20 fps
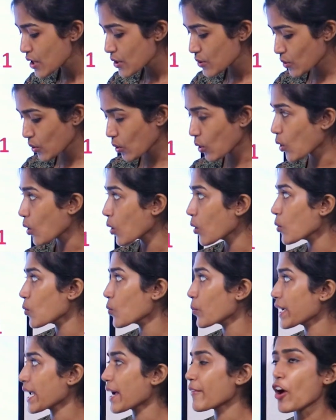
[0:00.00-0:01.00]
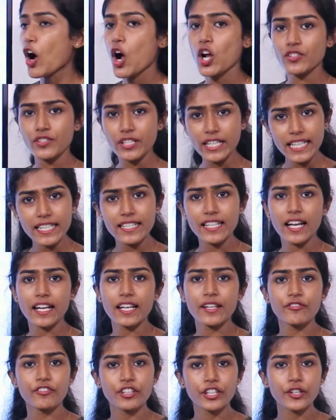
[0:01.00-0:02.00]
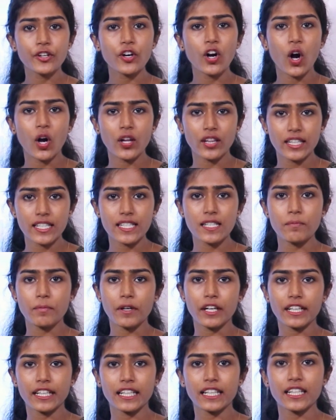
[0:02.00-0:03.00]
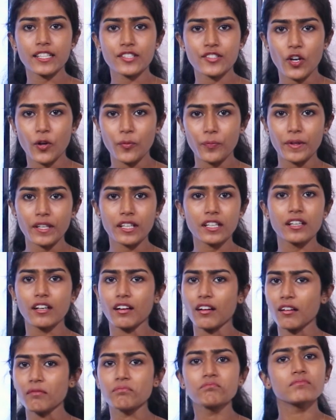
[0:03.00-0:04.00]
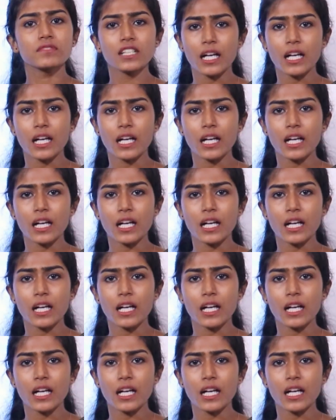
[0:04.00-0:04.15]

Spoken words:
So we have already done a video on this particular topic a